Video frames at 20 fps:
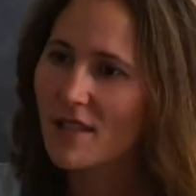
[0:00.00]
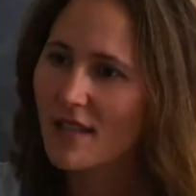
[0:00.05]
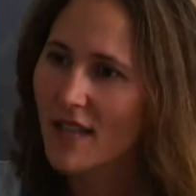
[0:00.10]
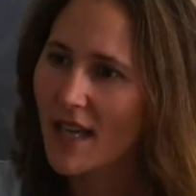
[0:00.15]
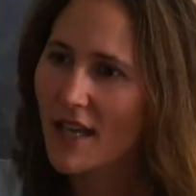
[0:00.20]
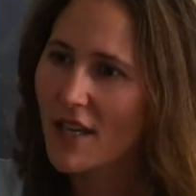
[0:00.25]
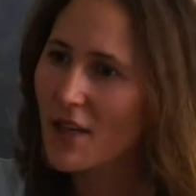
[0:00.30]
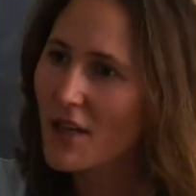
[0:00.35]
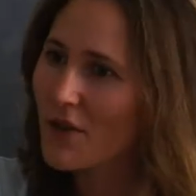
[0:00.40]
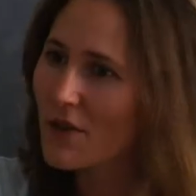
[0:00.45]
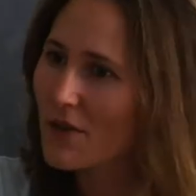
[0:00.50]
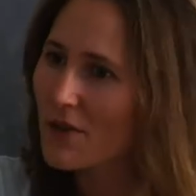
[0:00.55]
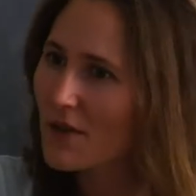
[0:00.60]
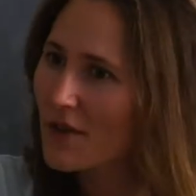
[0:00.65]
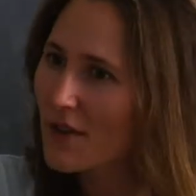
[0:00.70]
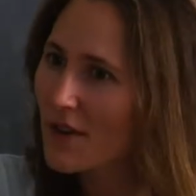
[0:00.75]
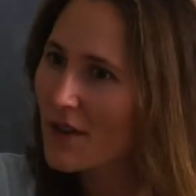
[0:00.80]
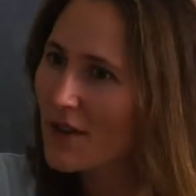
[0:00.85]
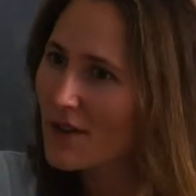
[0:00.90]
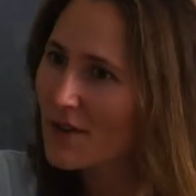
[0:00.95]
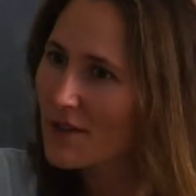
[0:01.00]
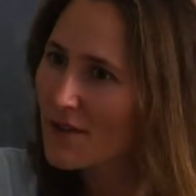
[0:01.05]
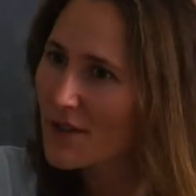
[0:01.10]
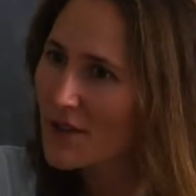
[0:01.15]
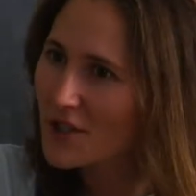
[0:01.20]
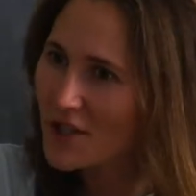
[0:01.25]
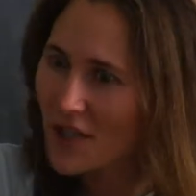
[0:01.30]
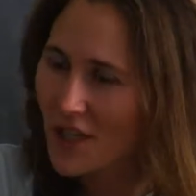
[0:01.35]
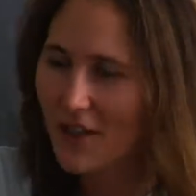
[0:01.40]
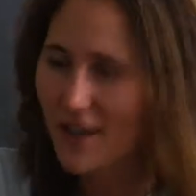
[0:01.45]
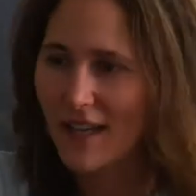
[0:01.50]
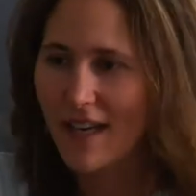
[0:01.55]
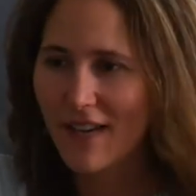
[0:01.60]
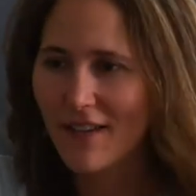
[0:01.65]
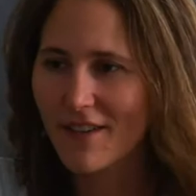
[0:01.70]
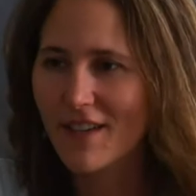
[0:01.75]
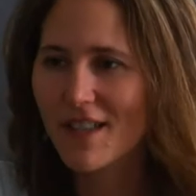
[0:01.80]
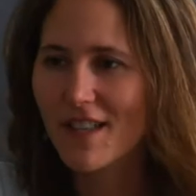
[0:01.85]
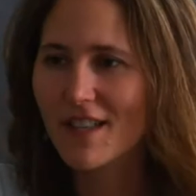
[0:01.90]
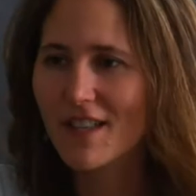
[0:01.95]
Thank you for sharing
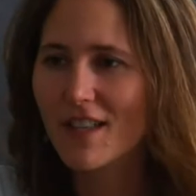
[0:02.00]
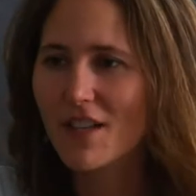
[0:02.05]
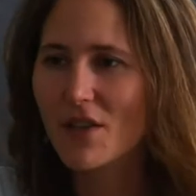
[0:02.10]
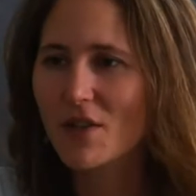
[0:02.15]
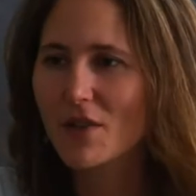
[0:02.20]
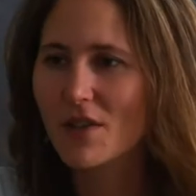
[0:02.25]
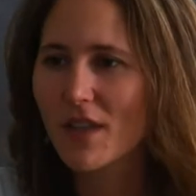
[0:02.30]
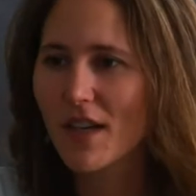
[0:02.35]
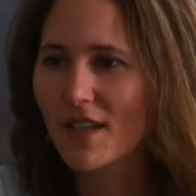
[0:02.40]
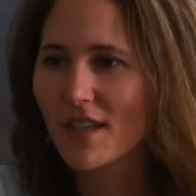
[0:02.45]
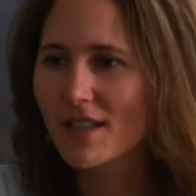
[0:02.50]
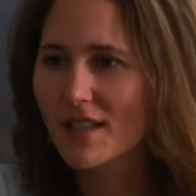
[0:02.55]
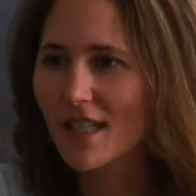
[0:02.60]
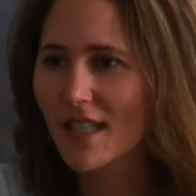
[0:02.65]
everything that you shared